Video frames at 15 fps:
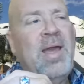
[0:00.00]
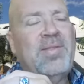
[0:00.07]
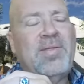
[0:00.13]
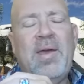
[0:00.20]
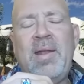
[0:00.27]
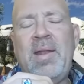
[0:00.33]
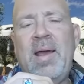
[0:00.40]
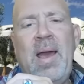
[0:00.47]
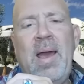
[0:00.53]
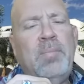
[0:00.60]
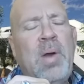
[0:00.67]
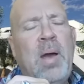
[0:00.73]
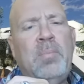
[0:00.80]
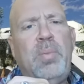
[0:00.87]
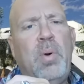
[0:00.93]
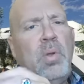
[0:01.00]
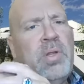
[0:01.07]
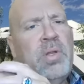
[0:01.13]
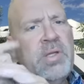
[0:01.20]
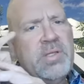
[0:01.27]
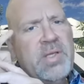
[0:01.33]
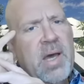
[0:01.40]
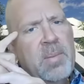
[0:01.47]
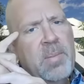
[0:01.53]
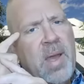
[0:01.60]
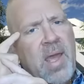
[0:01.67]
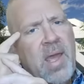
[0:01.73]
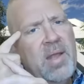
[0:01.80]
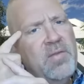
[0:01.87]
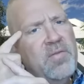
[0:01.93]
And I'm pulling this out
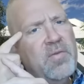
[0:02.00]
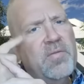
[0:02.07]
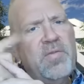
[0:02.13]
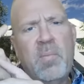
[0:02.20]
of my head,